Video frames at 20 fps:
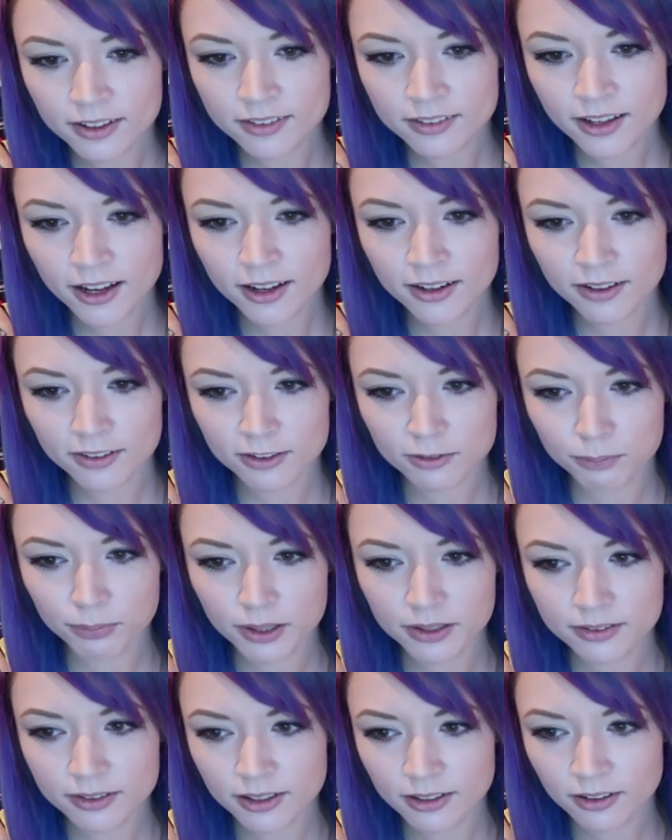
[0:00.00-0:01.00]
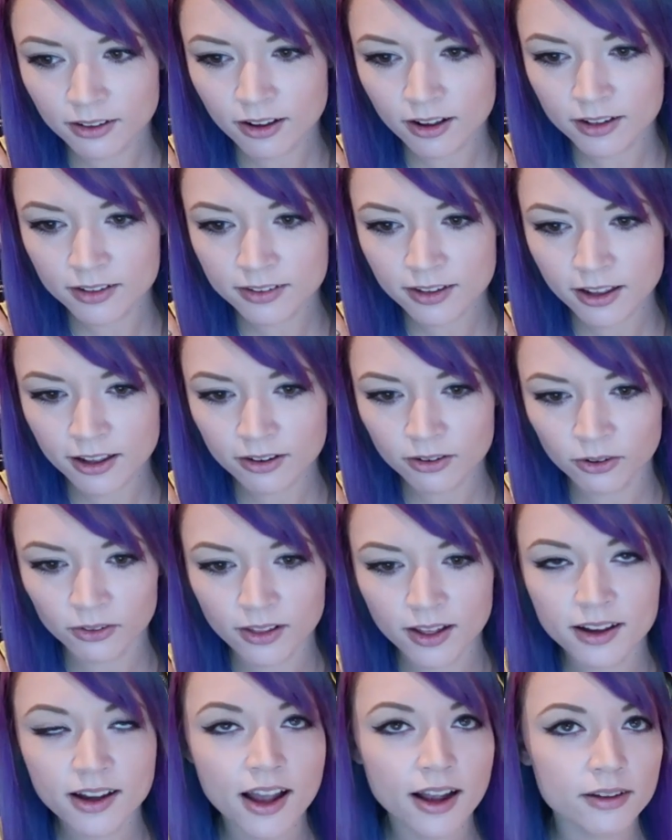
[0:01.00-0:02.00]
contain explicit content
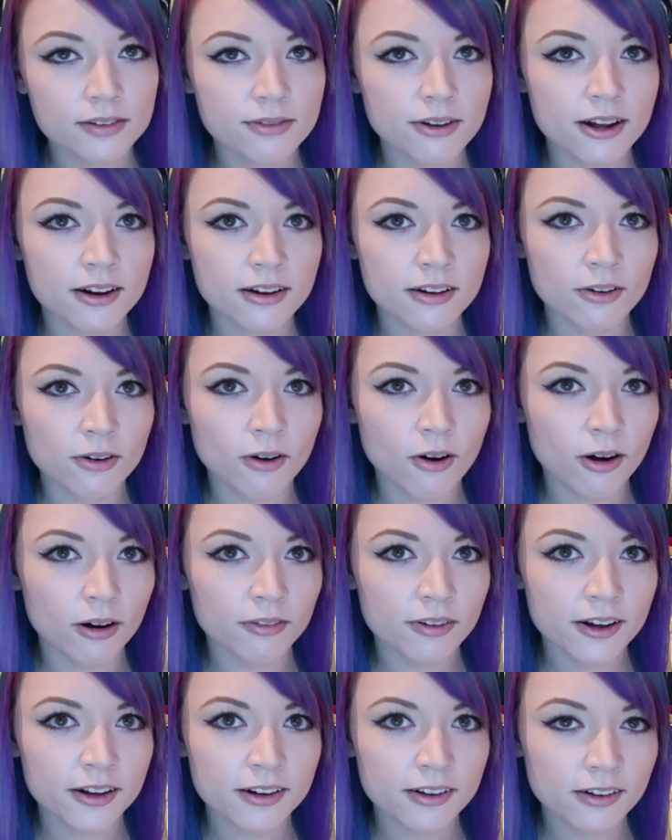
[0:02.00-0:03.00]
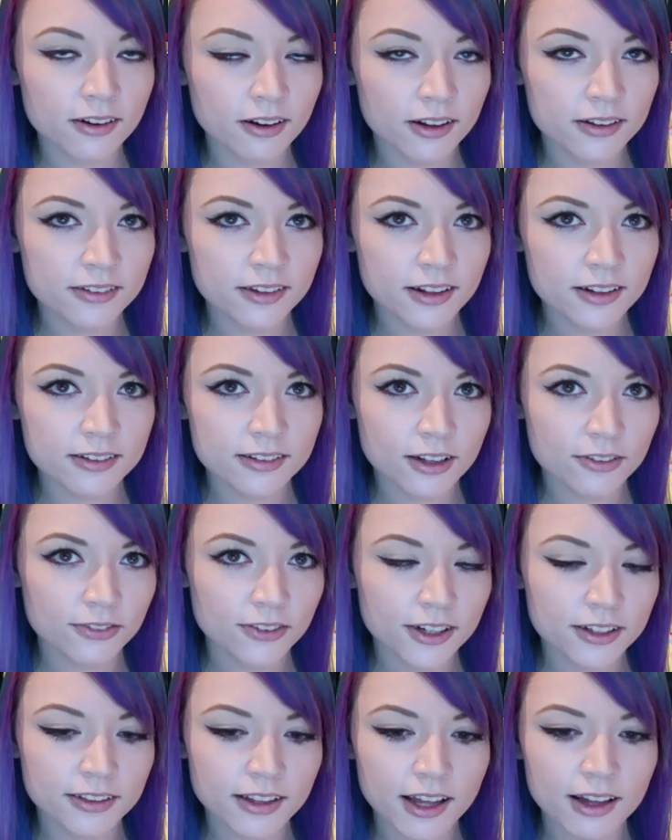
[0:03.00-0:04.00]
or X-rated or R-rated content, stuff
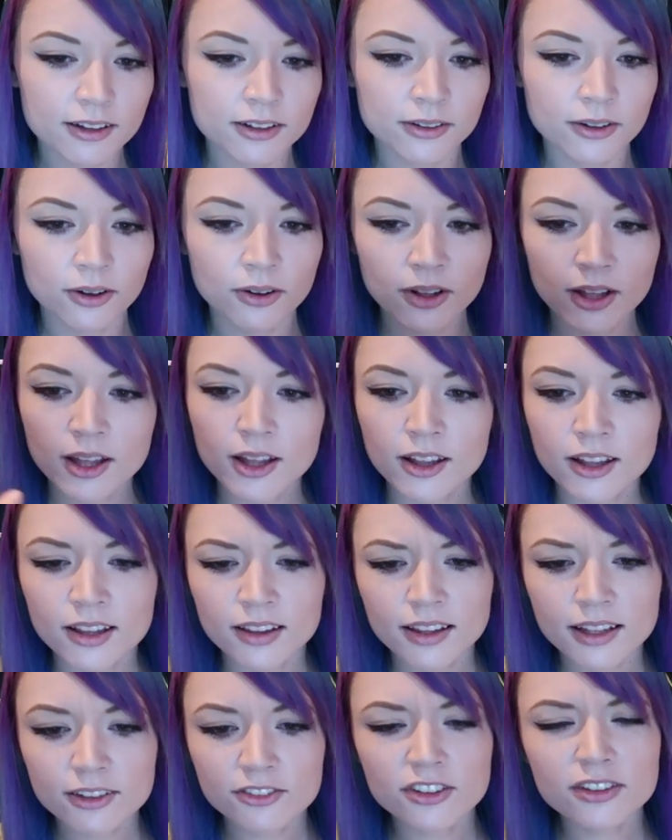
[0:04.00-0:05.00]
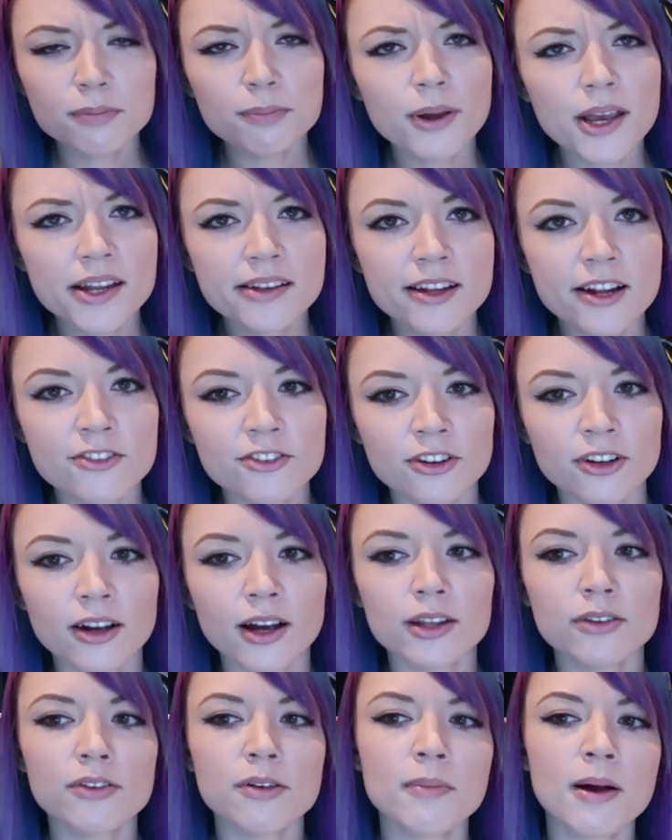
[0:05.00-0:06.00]
like that, just pay attention,
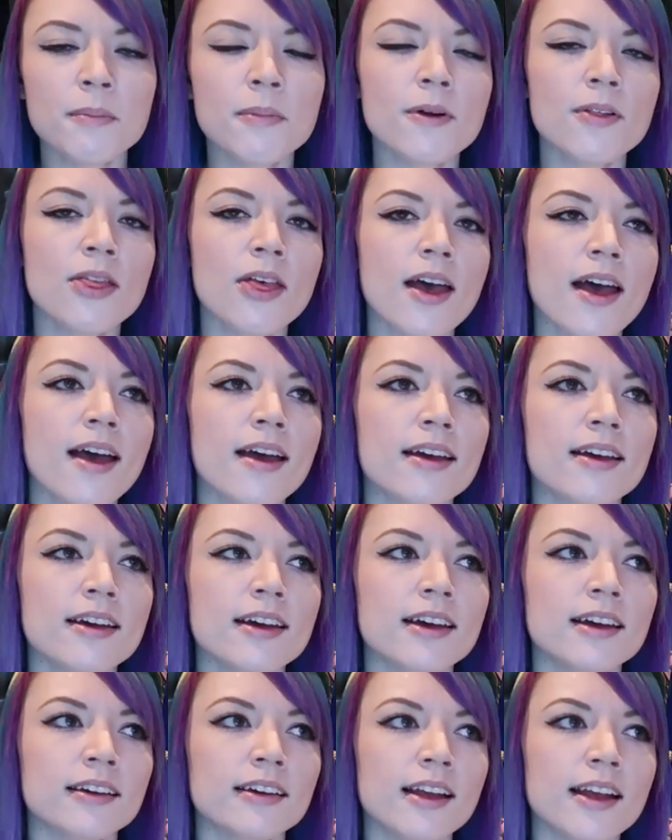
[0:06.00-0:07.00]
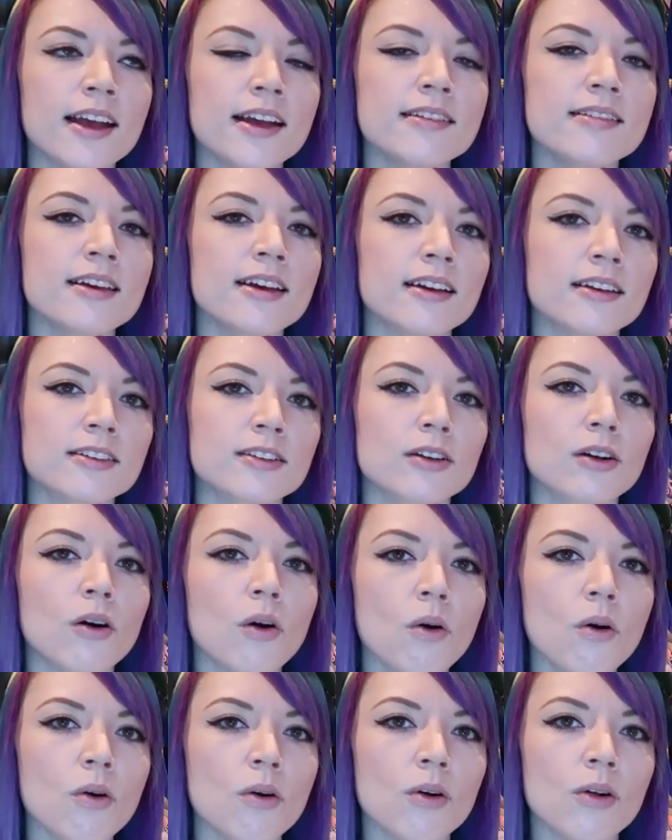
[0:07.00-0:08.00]
guys. Remember that Niantic's
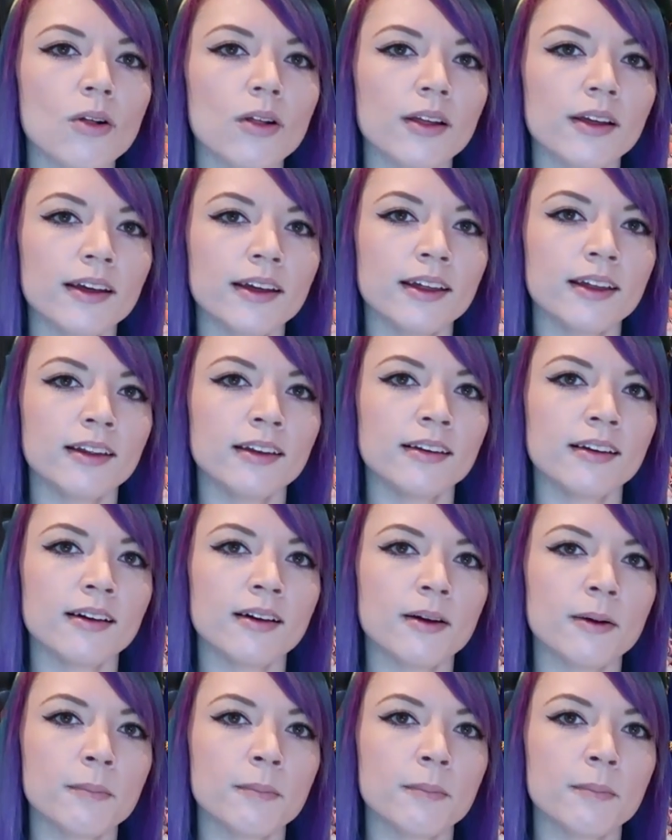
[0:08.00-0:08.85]
goal in,